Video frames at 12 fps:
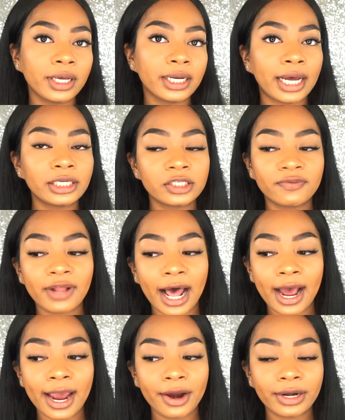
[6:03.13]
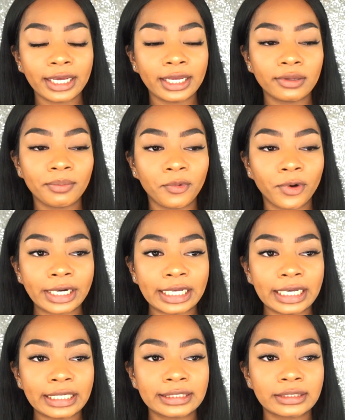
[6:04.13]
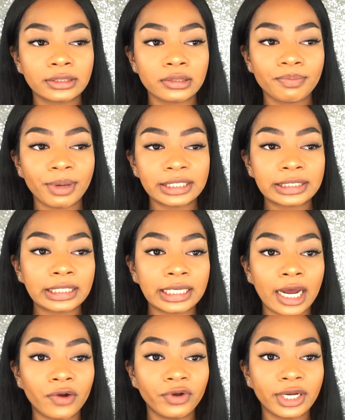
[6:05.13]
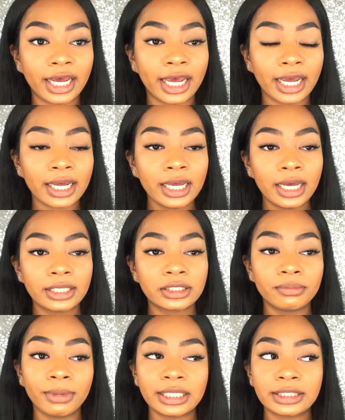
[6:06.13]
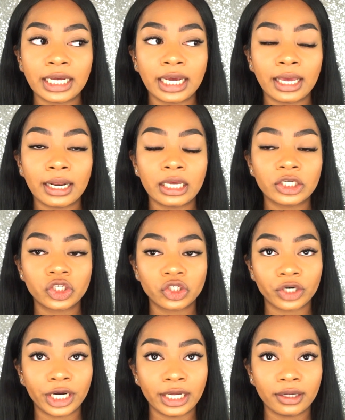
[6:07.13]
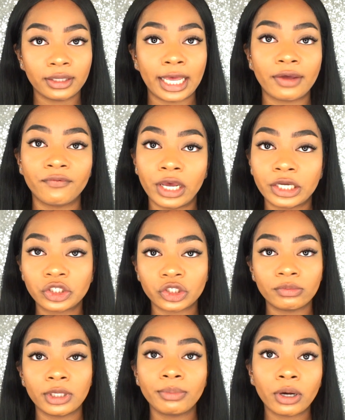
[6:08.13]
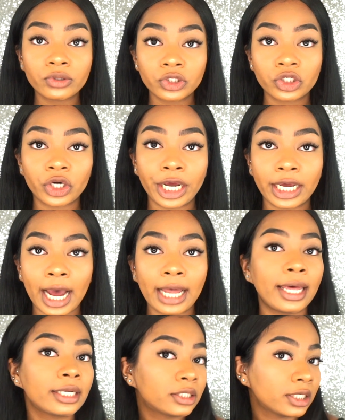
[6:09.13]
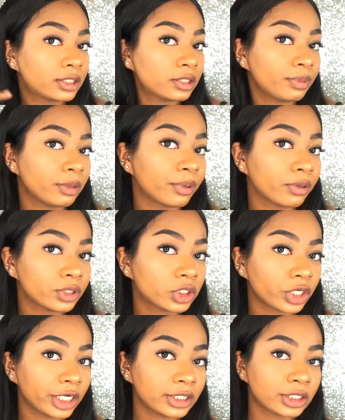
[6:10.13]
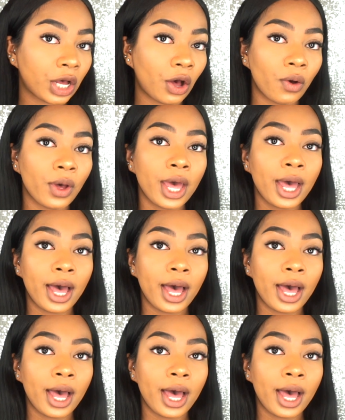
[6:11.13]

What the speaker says: mean, I just flat iron it in the mornings basically every day to maintain a straight, like extremely bone straight. I like it to be bone straight, so.